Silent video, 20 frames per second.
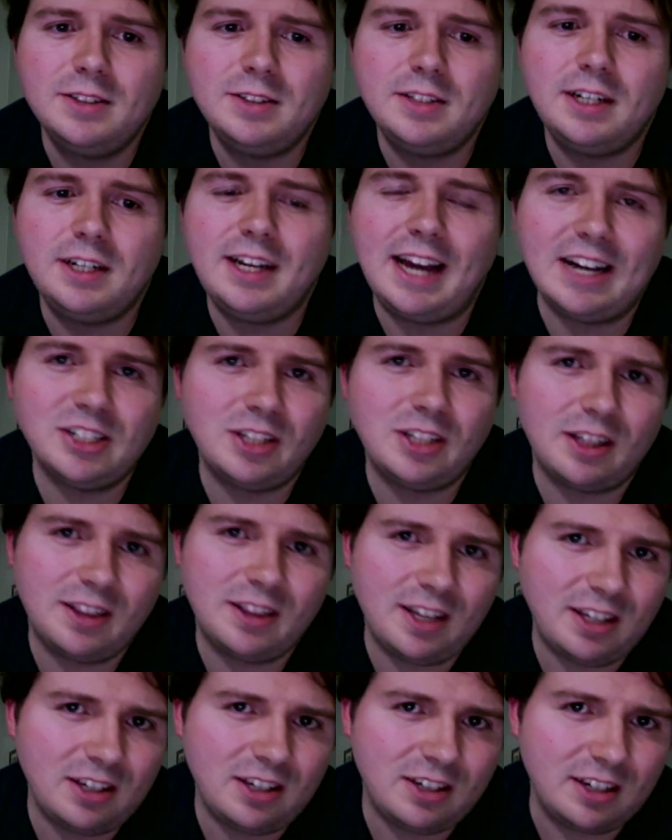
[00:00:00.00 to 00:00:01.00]
Did he actually
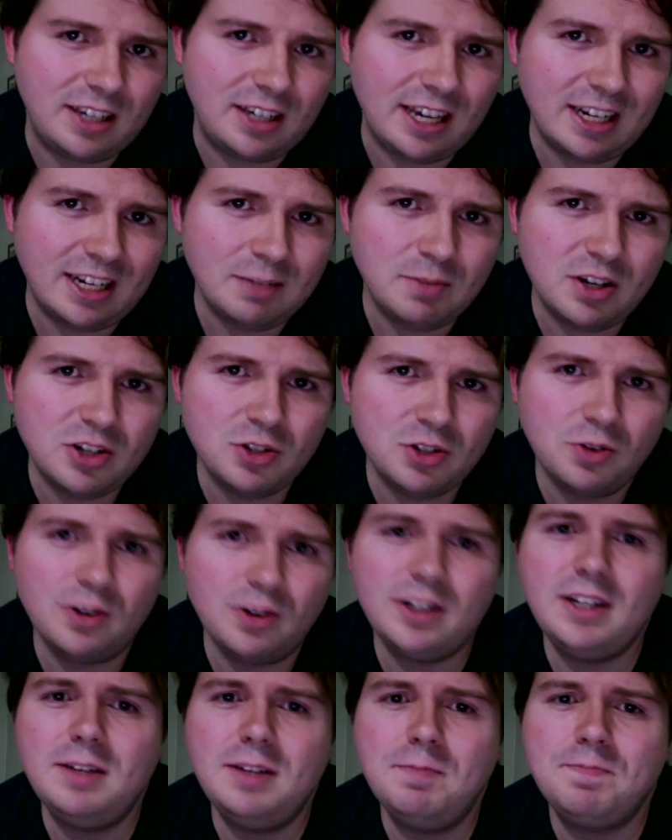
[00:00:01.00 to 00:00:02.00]
think he could get a
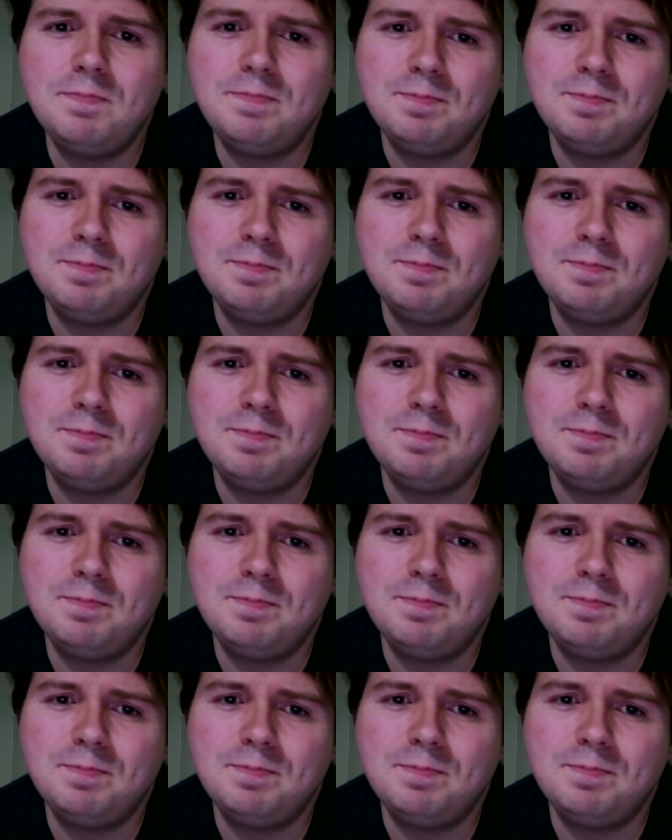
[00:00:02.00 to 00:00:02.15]
majority?